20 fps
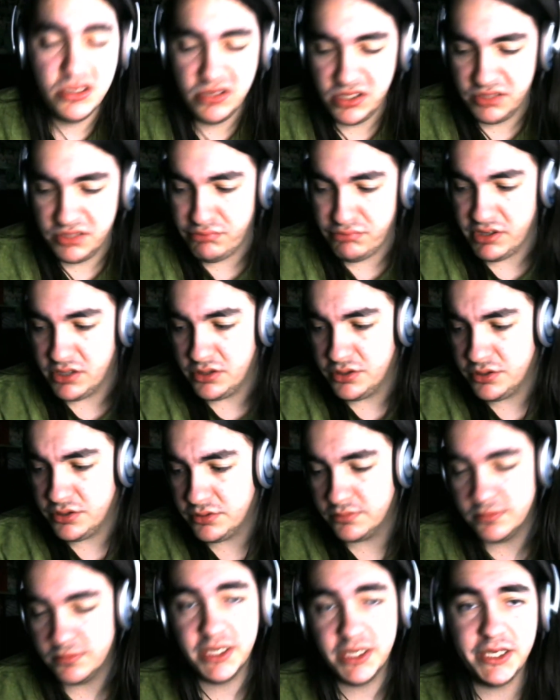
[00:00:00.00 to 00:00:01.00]
It's pretty good,
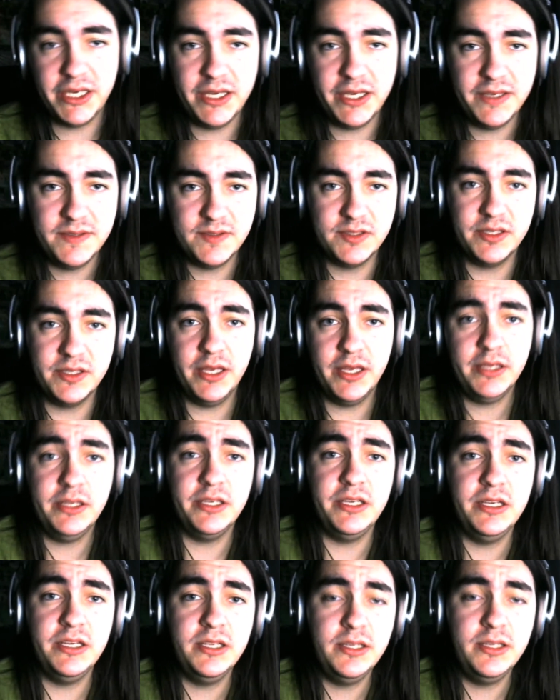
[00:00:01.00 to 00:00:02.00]
I guess. I could
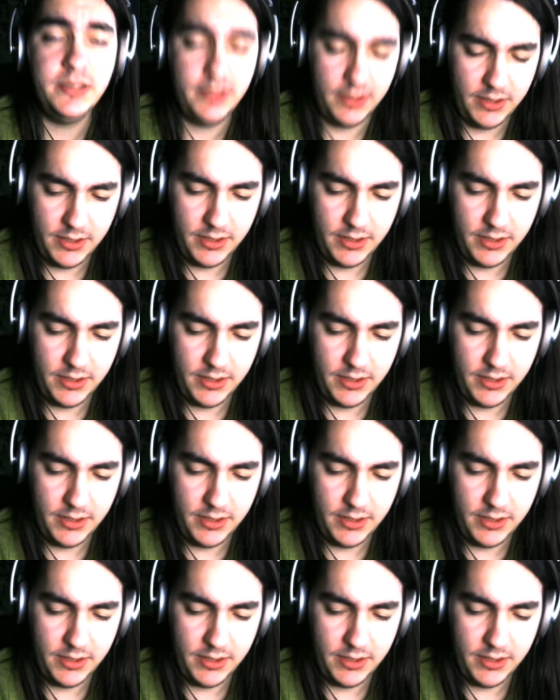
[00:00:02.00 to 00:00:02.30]
eat it.